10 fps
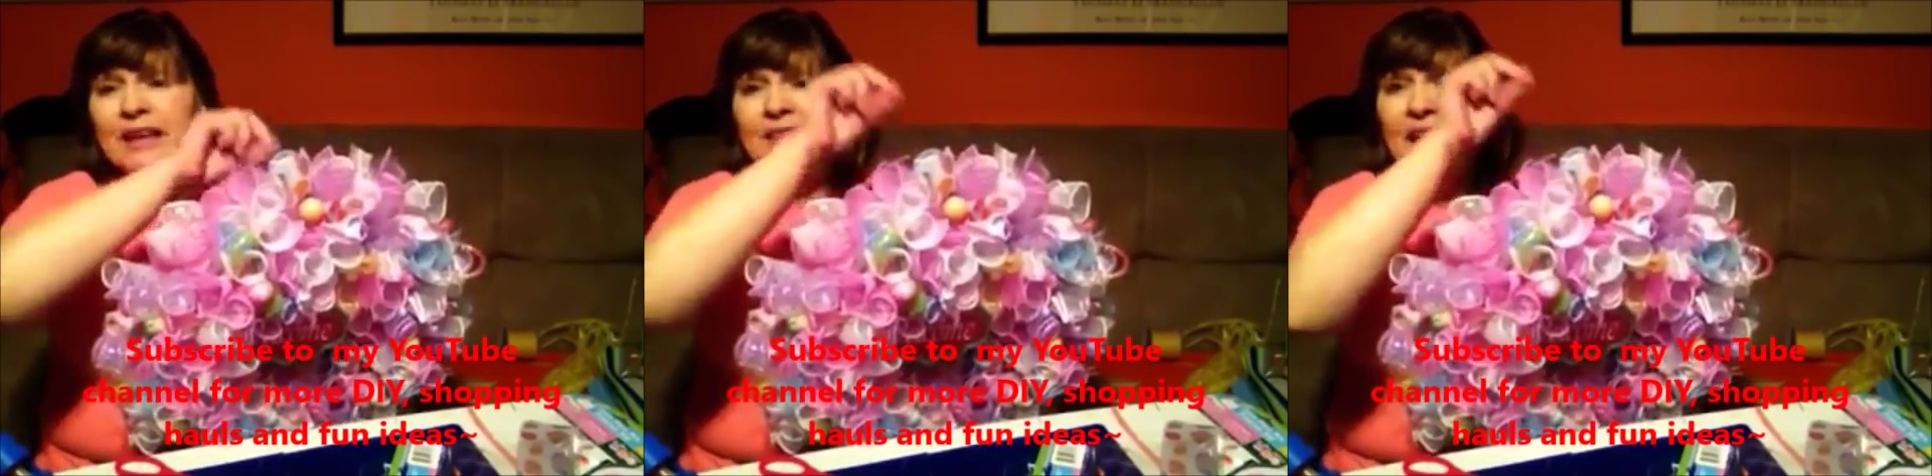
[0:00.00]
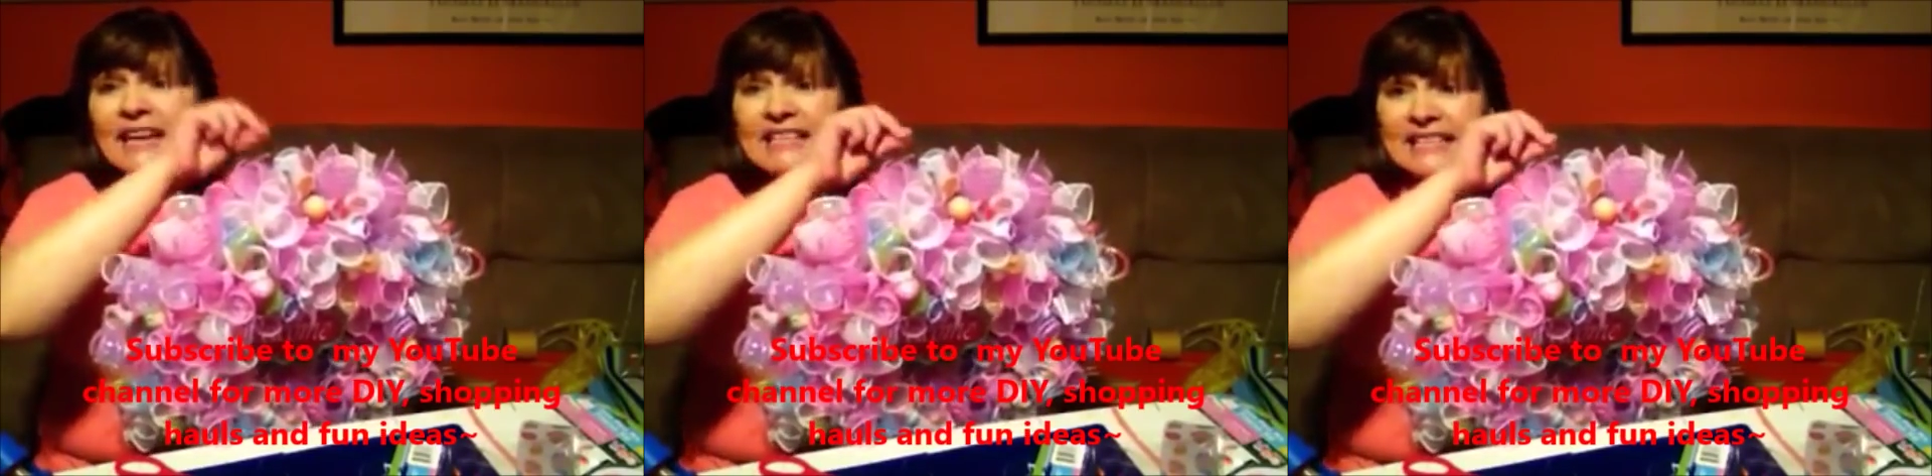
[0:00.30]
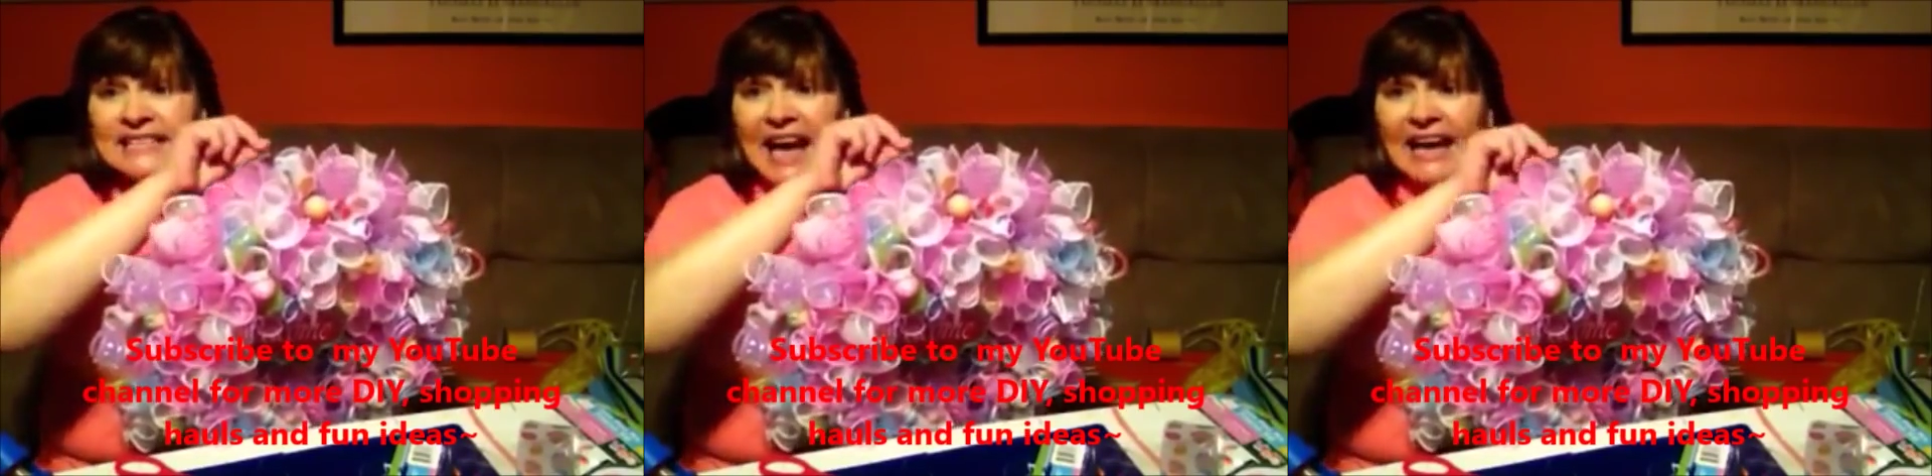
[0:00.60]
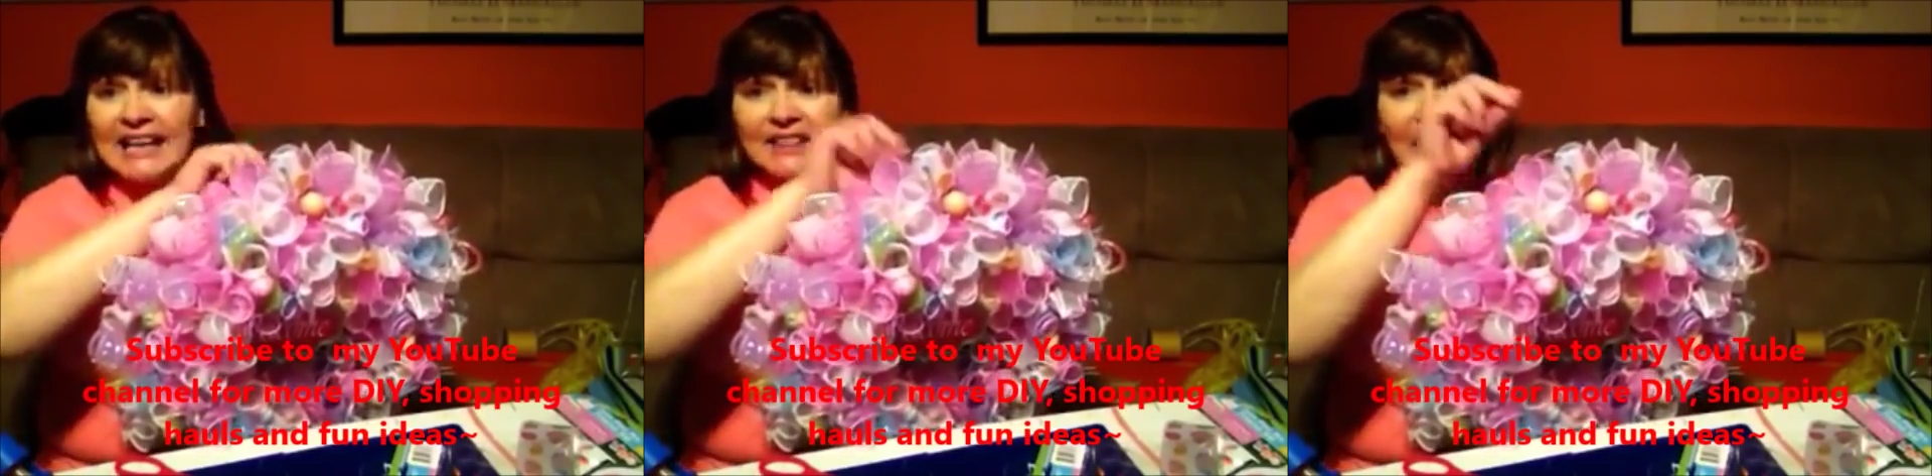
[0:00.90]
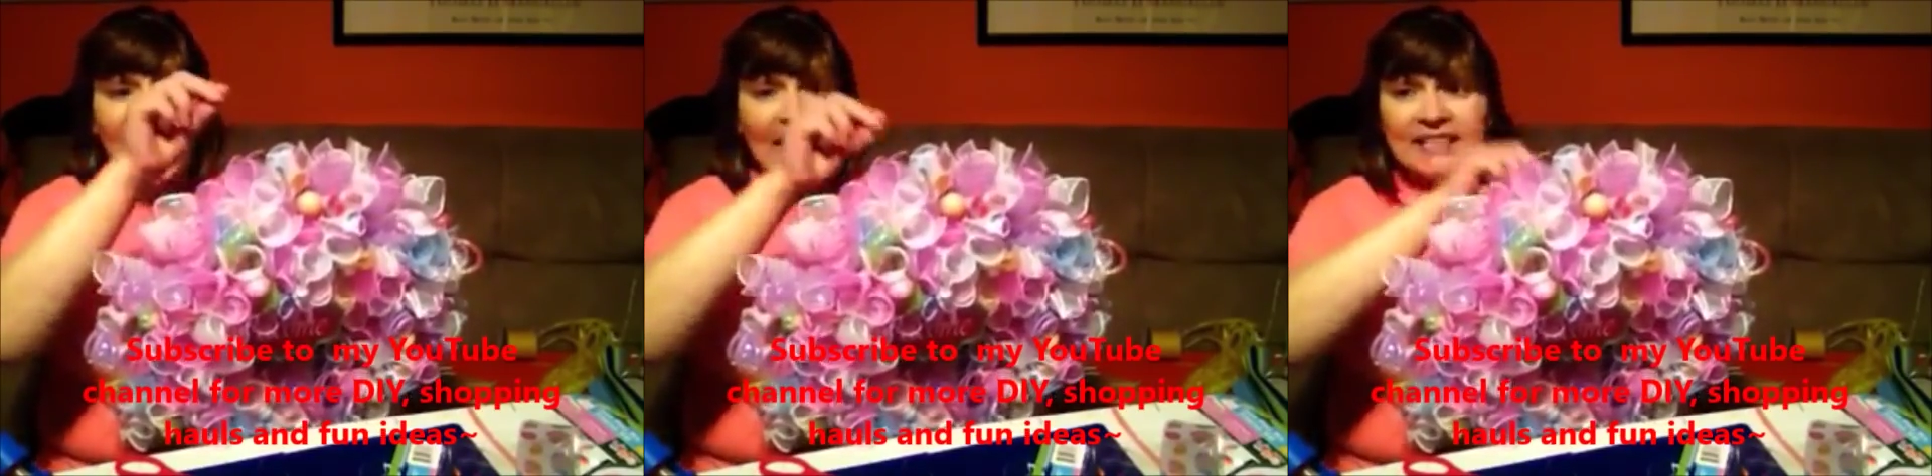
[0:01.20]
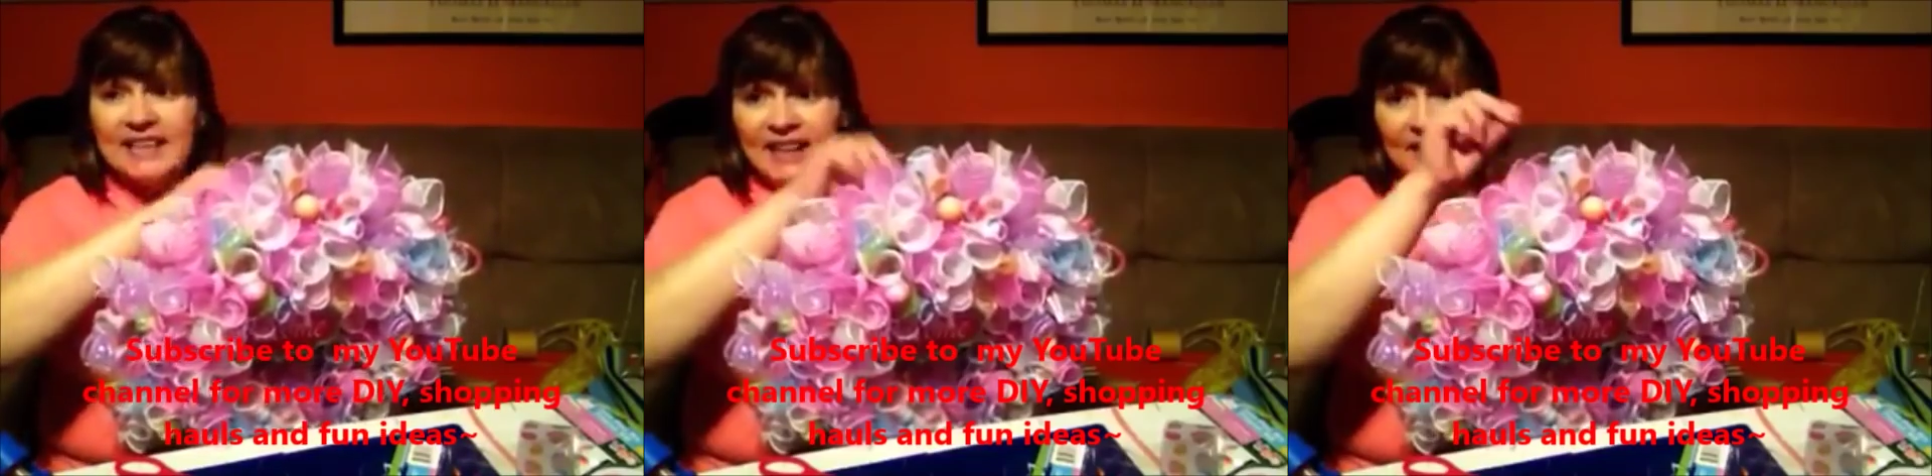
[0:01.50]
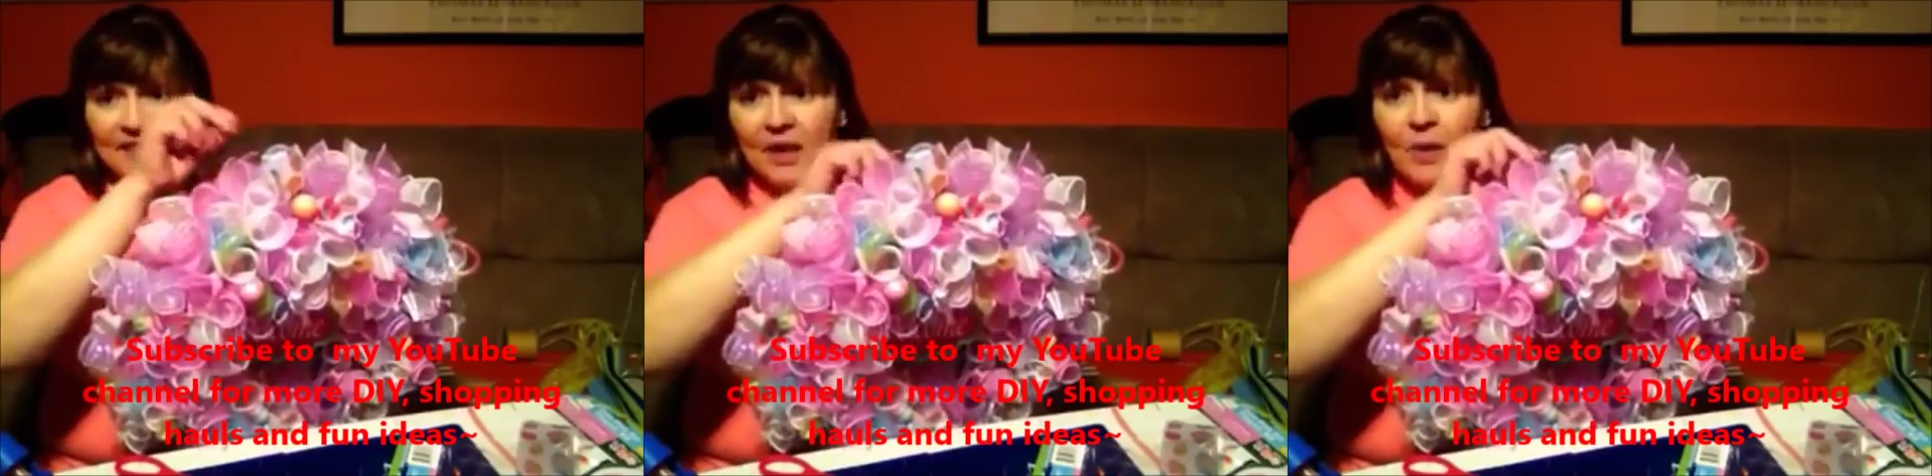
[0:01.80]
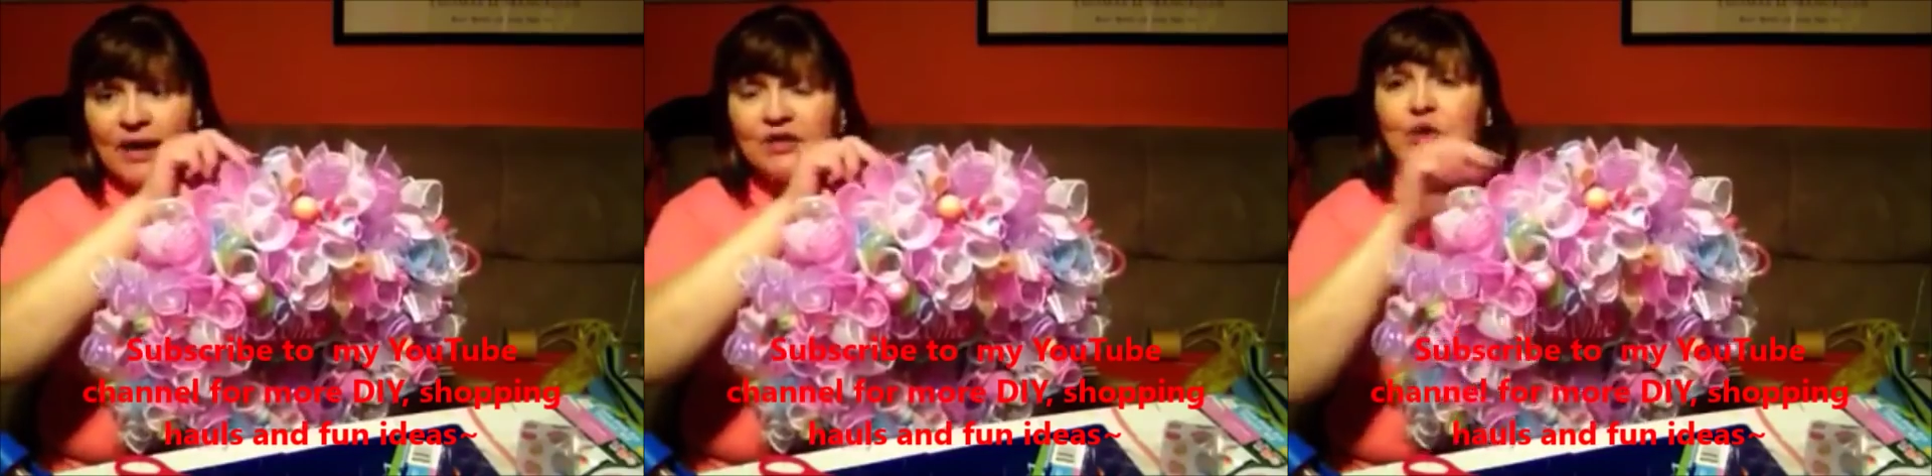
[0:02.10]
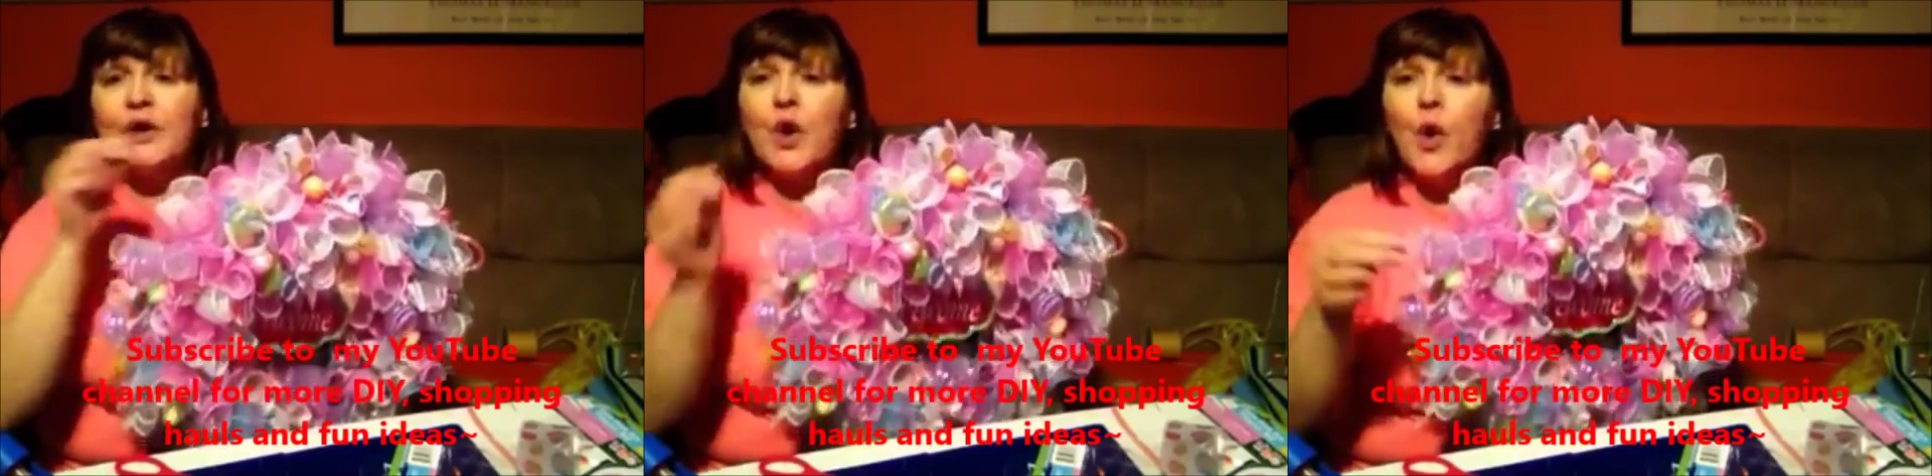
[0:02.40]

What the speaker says: And they can decide the height that they want to do it,